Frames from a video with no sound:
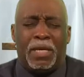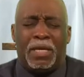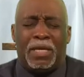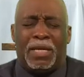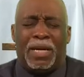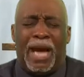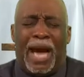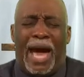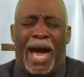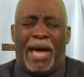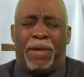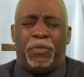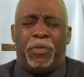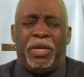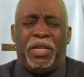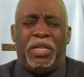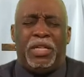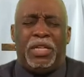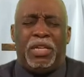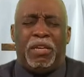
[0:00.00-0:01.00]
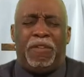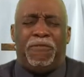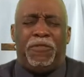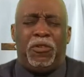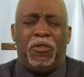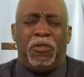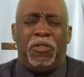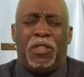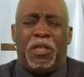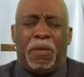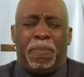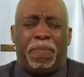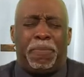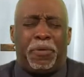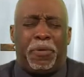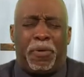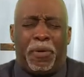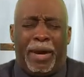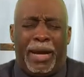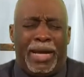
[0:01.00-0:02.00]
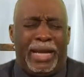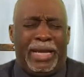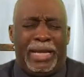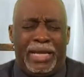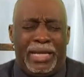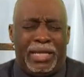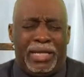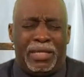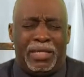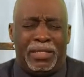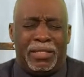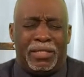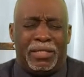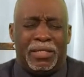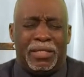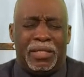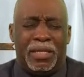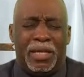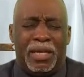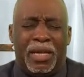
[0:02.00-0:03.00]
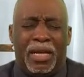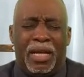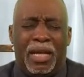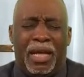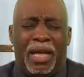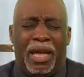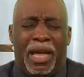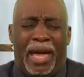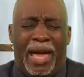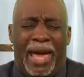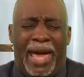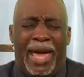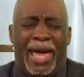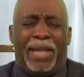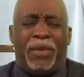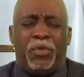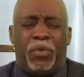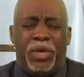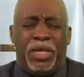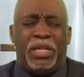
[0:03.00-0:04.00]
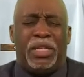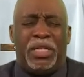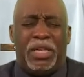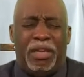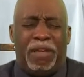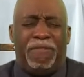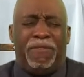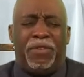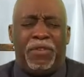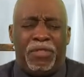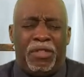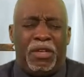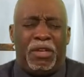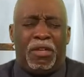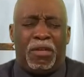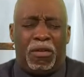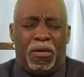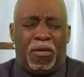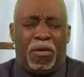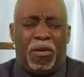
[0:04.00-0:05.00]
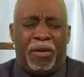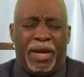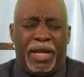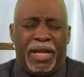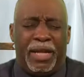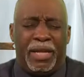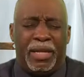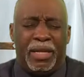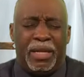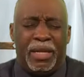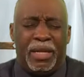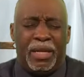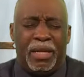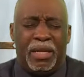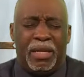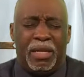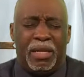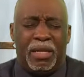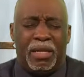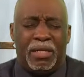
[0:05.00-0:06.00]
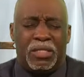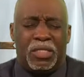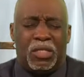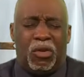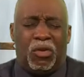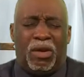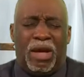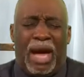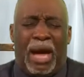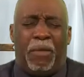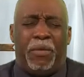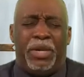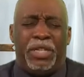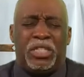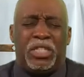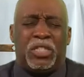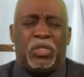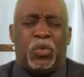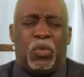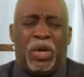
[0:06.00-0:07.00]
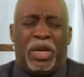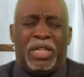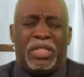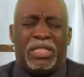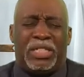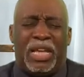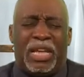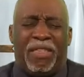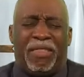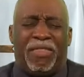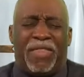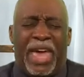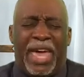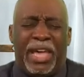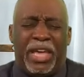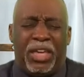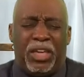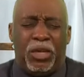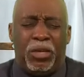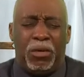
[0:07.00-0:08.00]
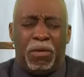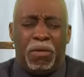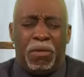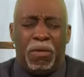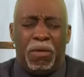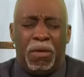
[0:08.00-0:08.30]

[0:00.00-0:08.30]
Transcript: God, we give you the praise and we give you the glory. So, God, we just want to say thank you.